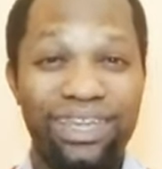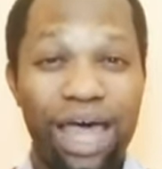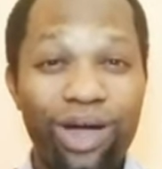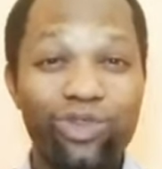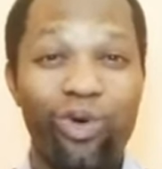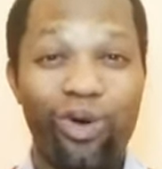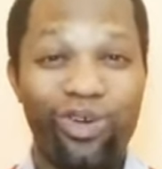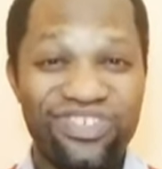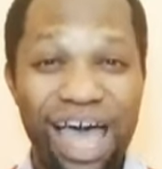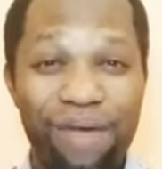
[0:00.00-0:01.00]
that want to
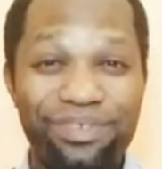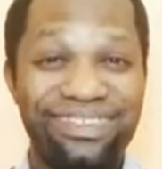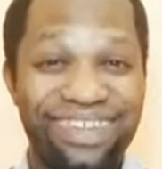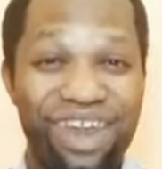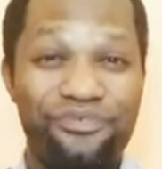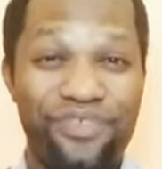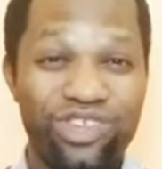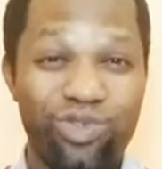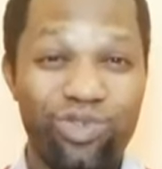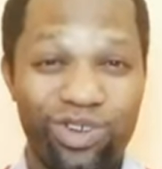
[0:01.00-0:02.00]
observe the
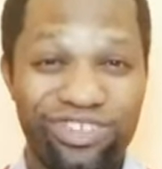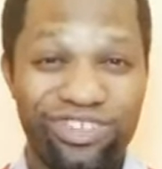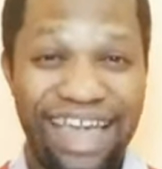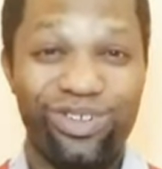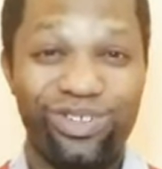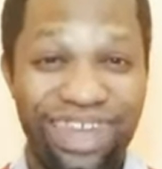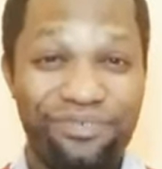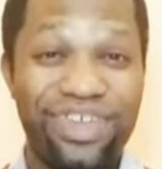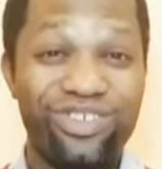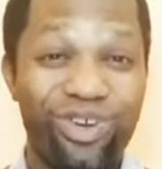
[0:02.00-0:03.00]
31st wash night or
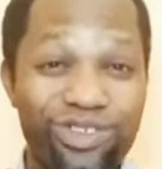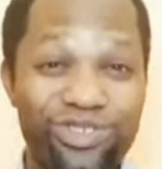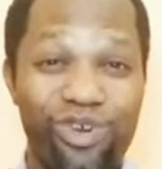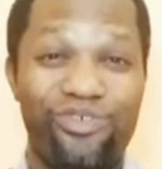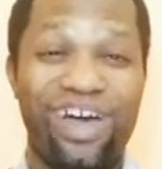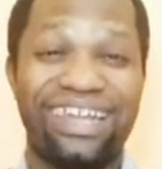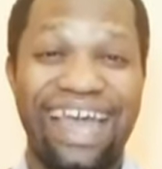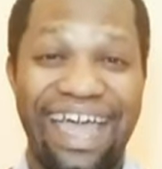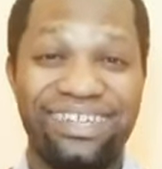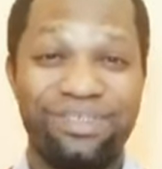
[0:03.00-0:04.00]
31st crossover
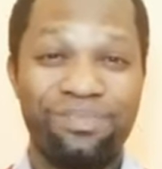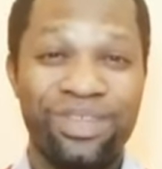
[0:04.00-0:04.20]
night,